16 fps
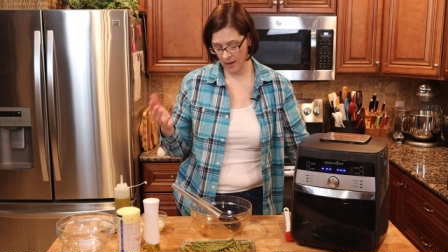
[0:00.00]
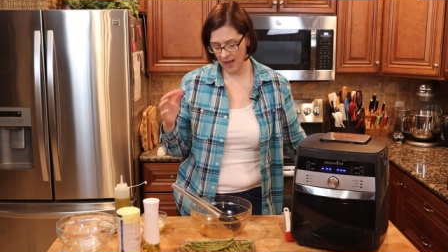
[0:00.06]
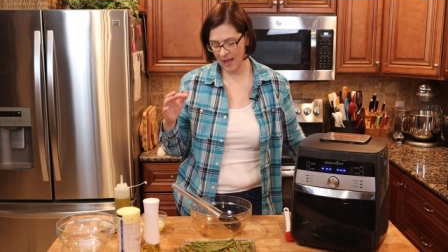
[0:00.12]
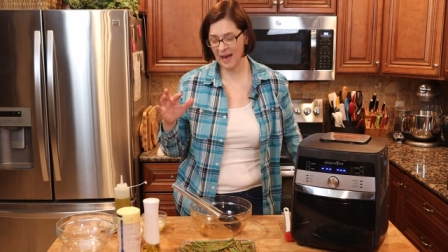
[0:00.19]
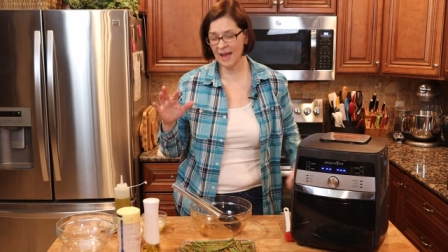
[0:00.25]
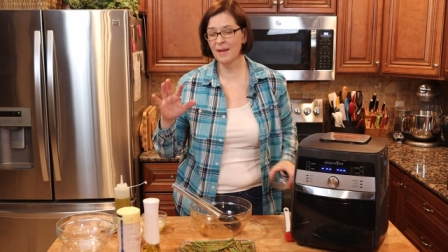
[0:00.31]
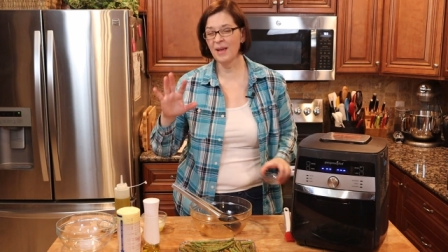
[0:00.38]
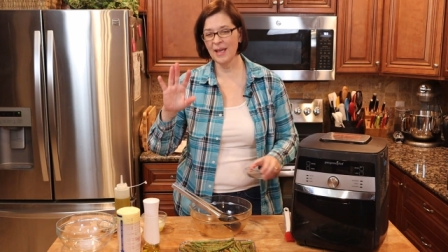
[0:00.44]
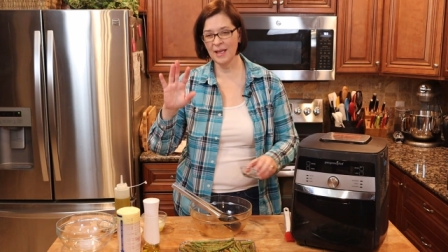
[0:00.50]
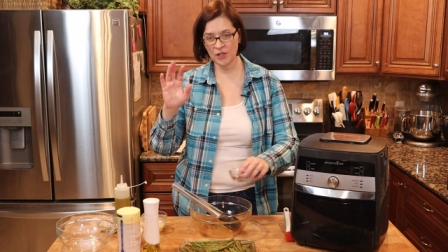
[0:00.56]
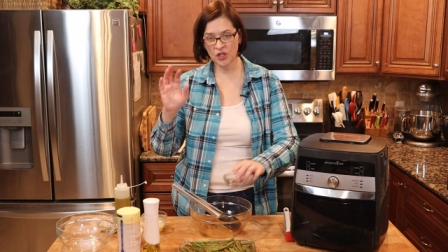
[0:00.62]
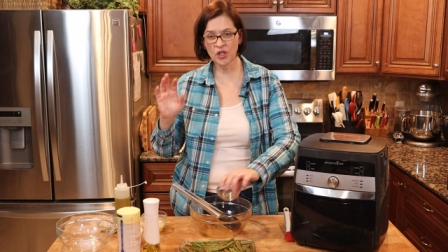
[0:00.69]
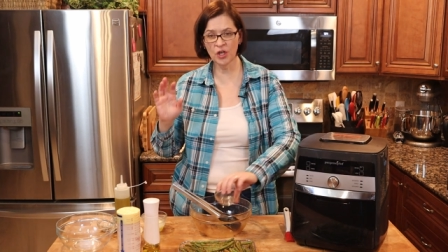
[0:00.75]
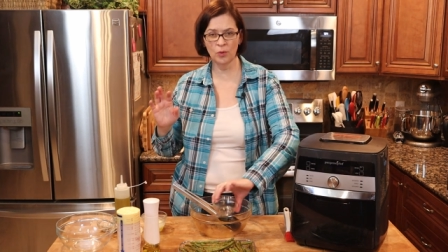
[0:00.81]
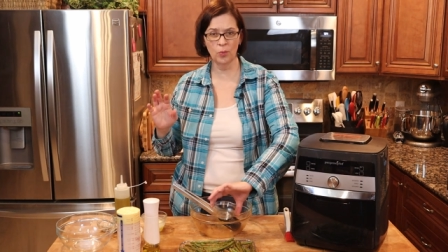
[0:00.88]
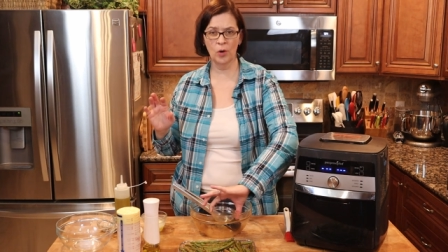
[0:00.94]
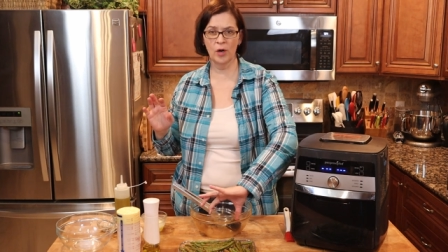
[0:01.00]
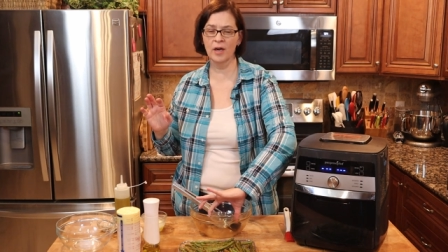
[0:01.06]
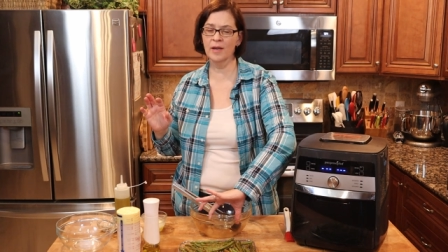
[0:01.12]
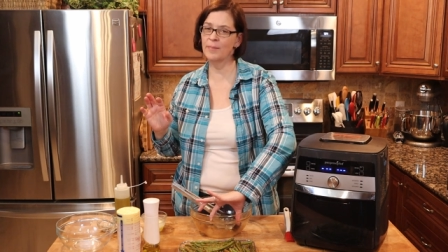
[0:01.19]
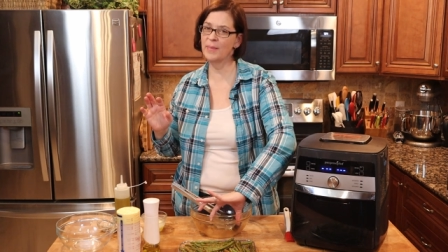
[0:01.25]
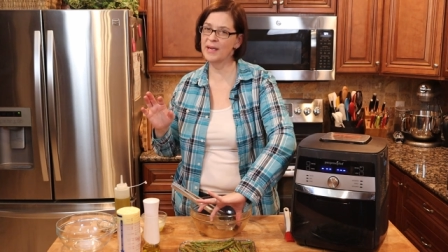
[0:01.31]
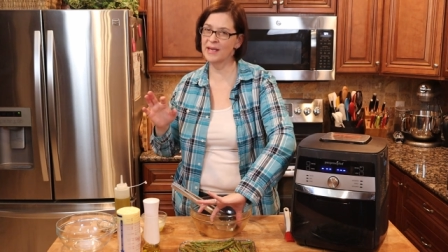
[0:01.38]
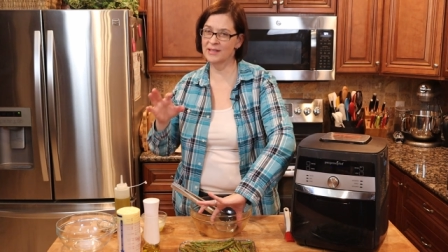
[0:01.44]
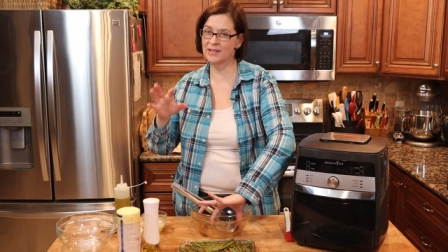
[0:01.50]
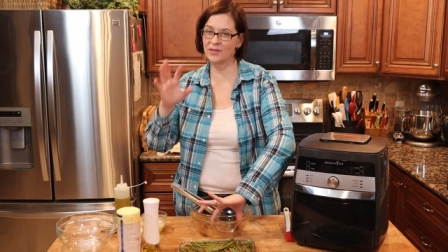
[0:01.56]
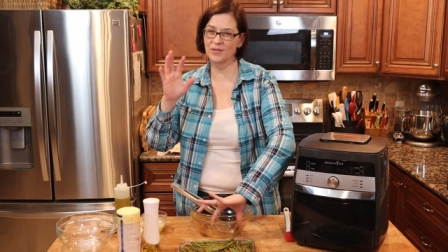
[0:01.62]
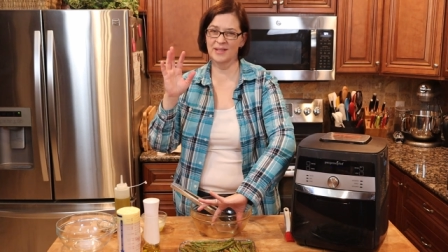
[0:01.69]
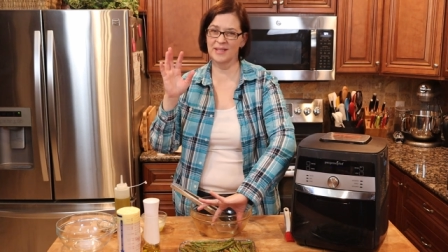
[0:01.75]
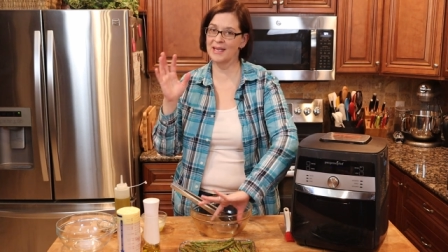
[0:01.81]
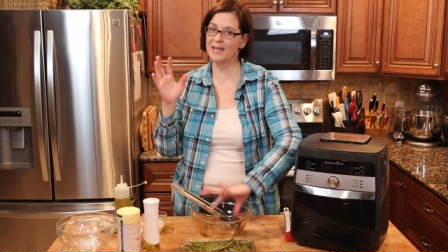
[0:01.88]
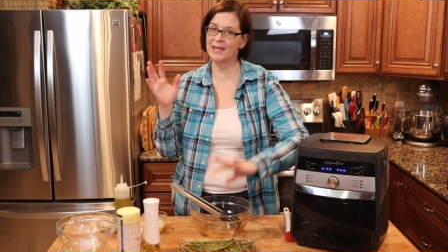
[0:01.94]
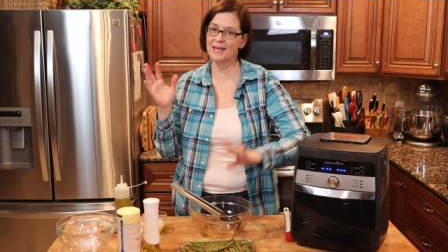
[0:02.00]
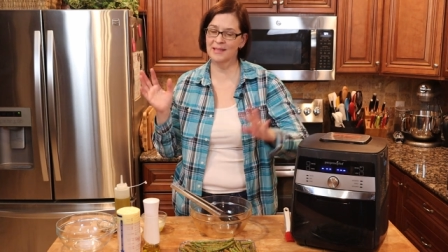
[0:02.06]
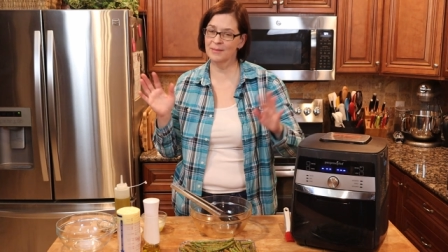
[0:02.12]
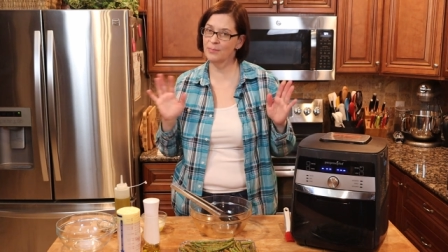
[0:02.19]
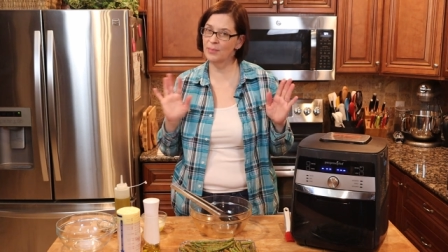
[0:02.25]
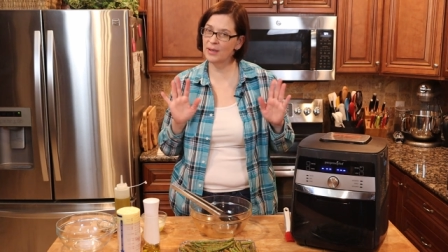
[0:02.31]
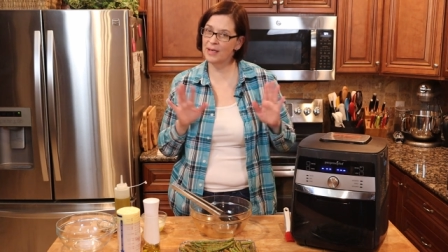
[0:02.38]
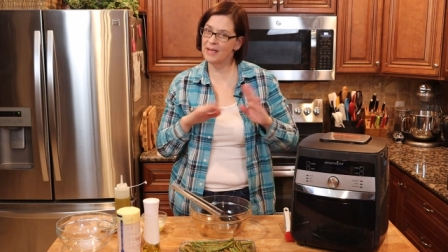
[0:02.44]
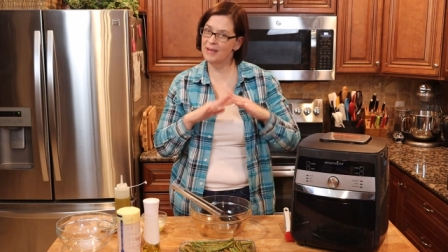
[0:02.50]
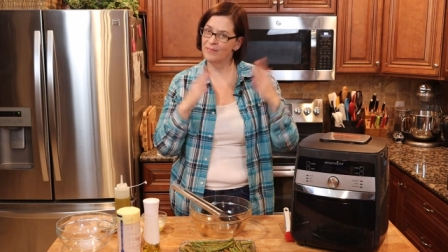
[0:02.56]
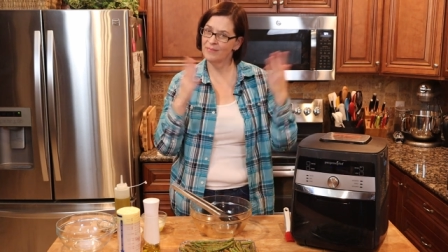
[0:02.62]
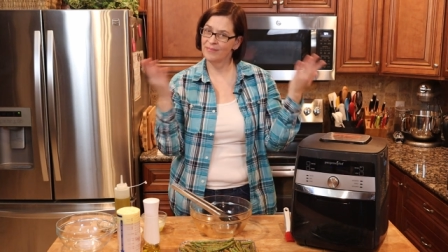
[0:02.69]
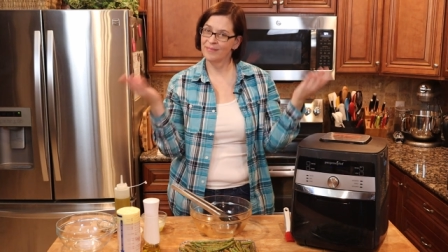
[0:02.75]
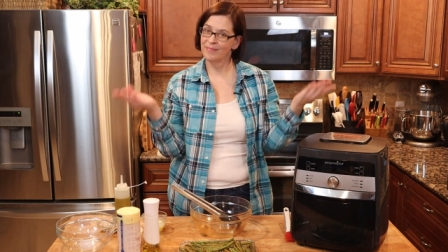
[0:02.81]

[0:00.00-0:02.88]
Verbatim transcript: And I, it should work because you'll see it's pretty,